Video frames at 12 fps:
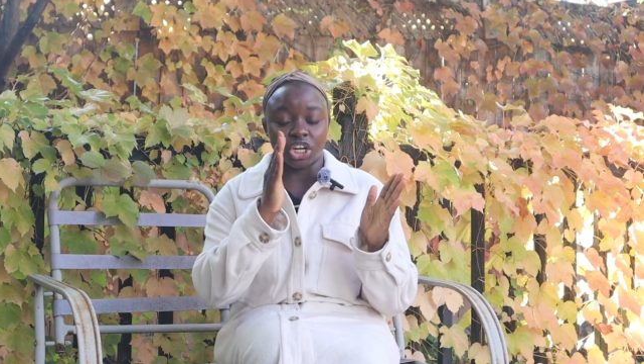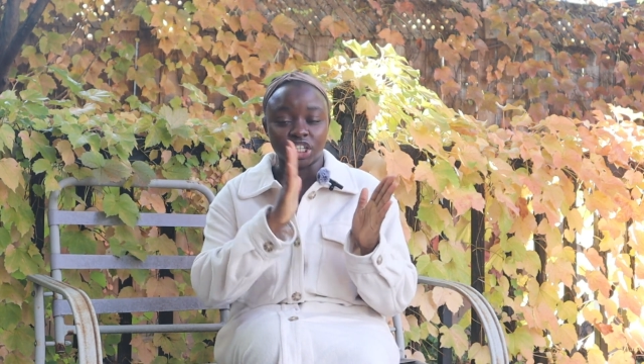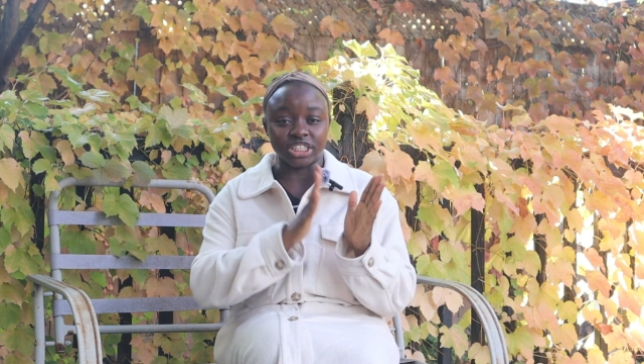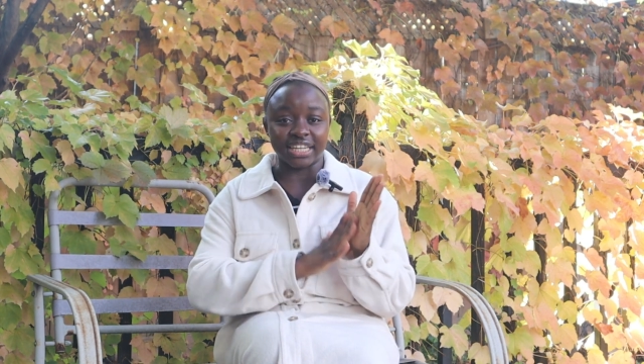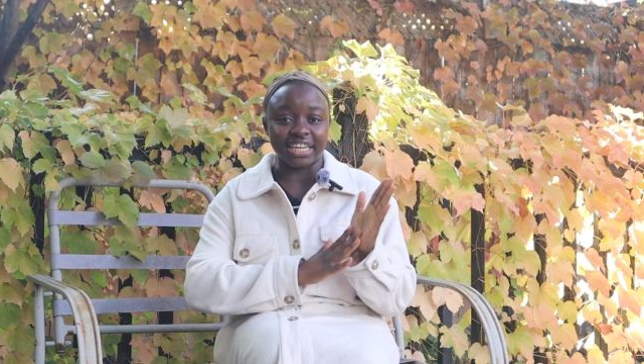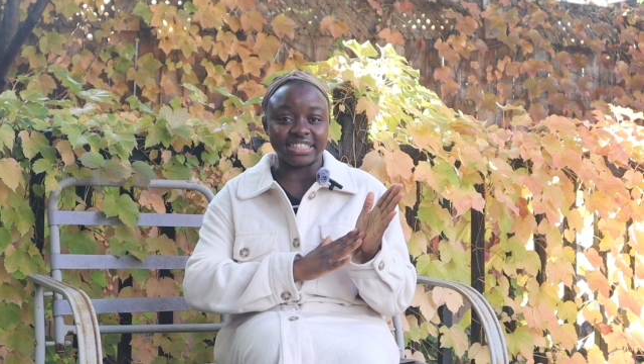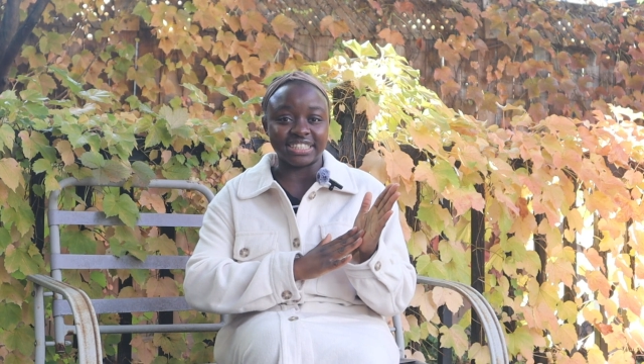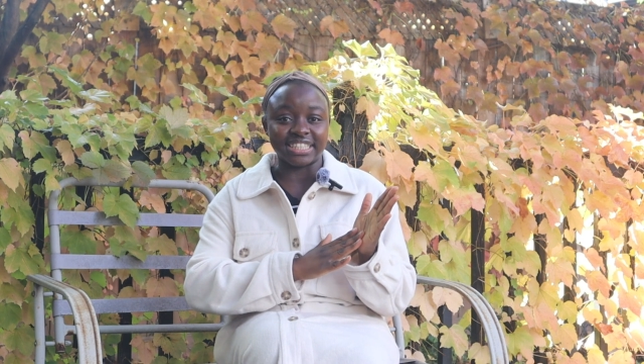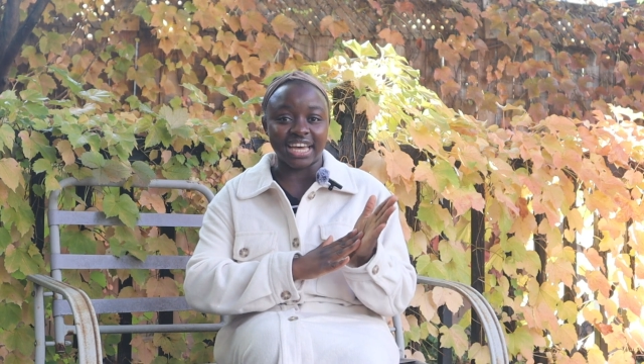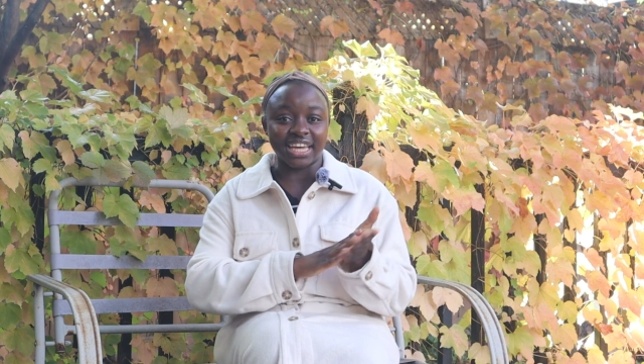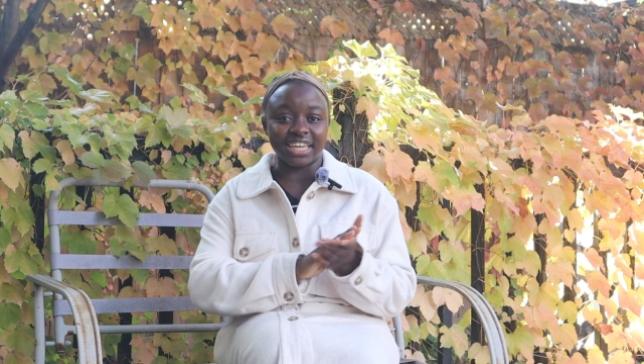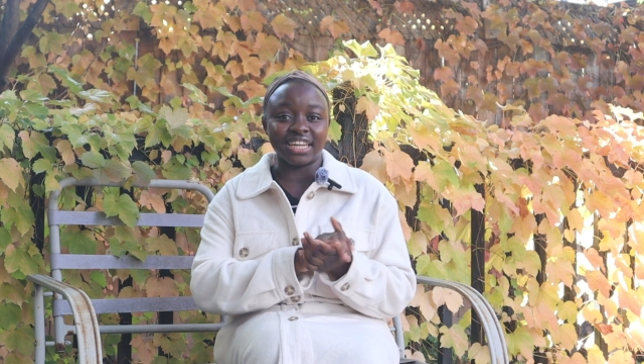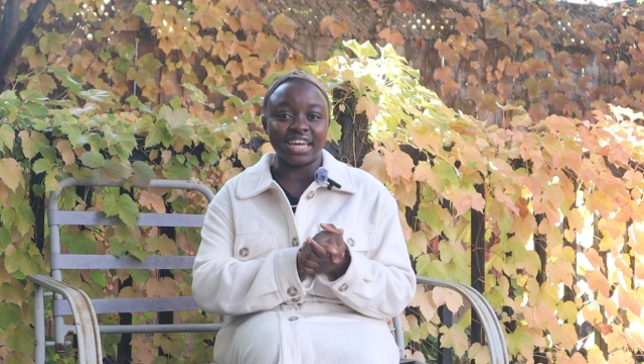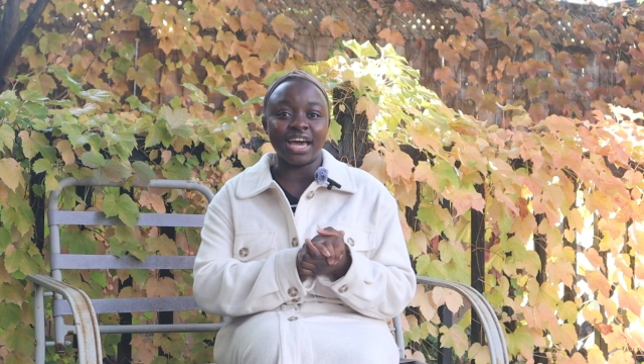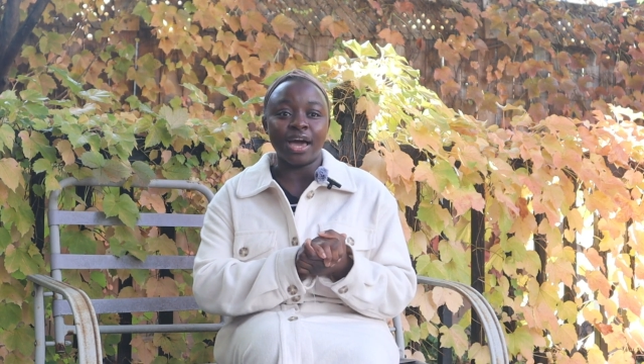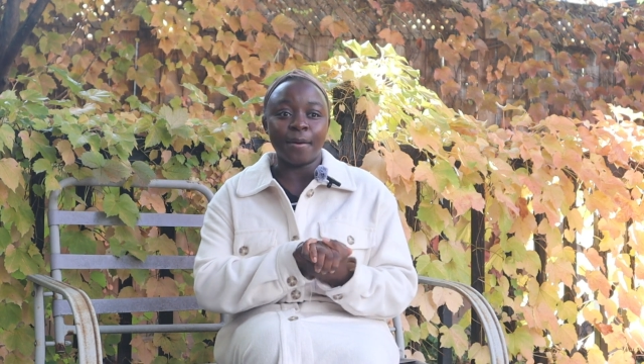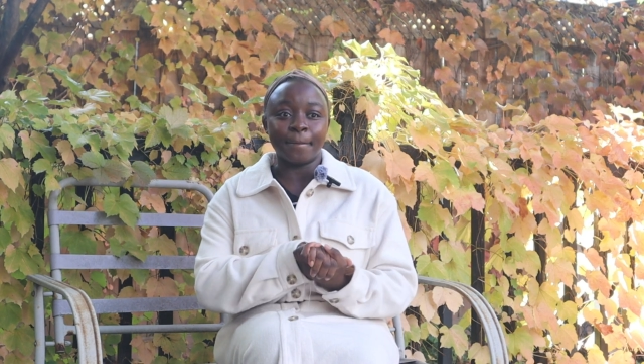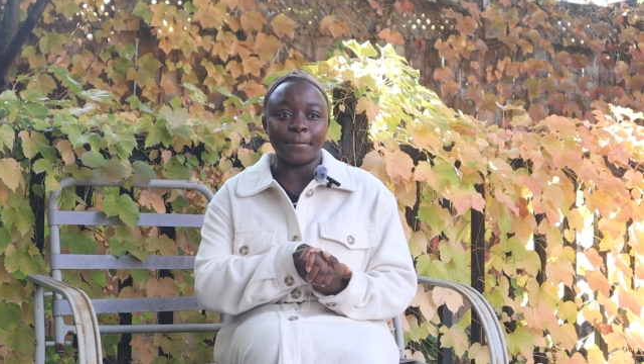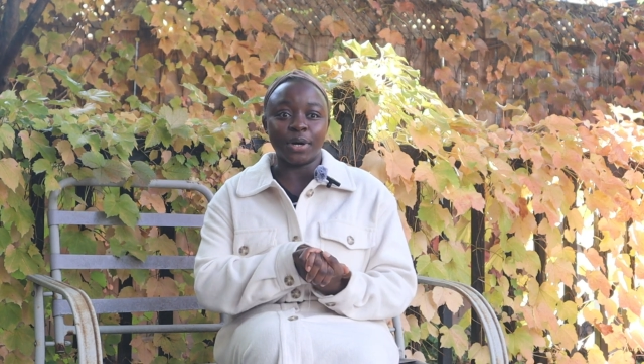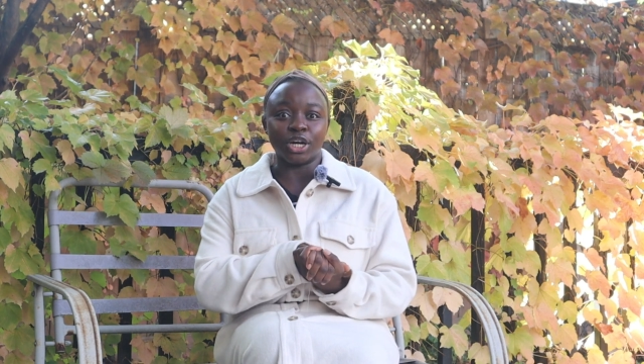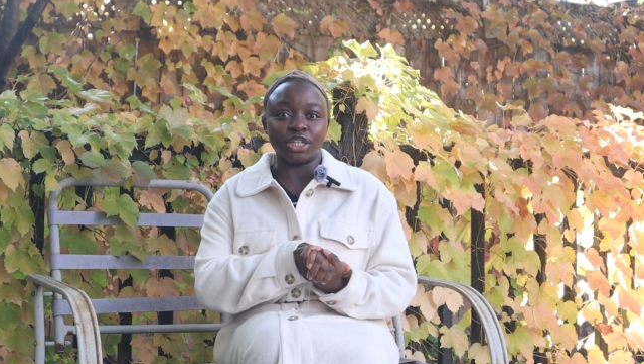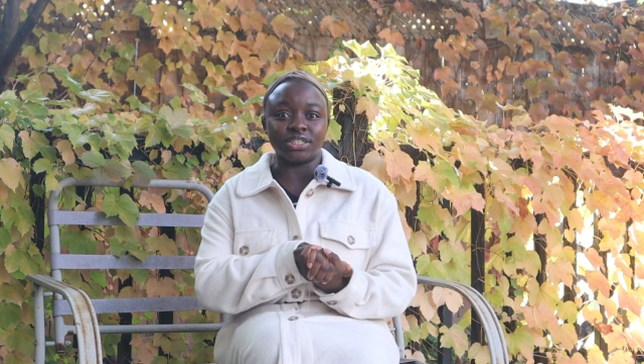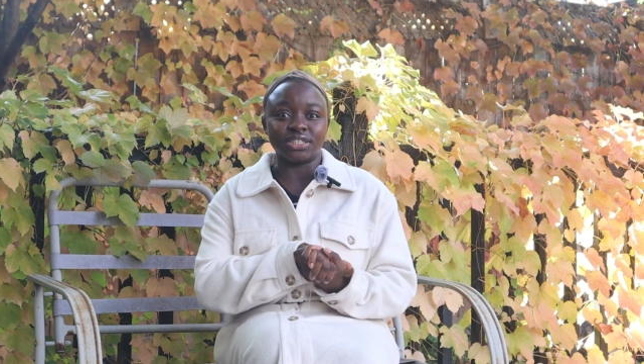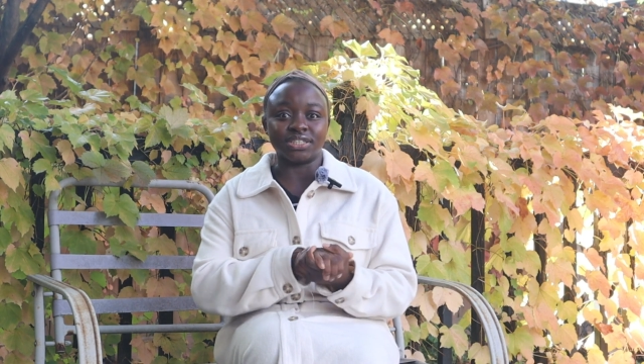on the inside.
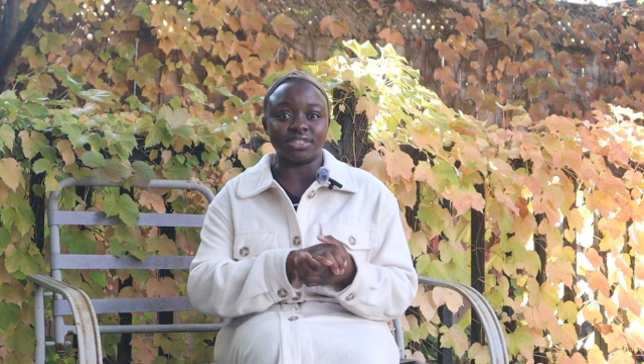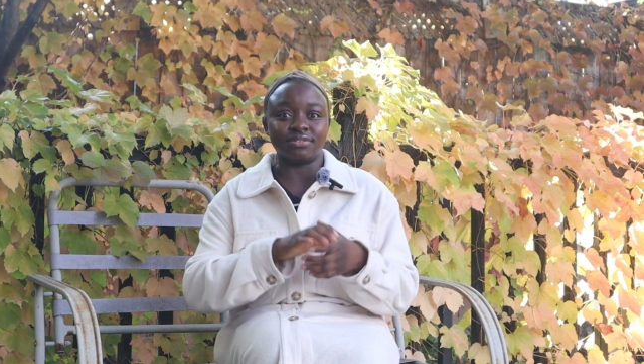But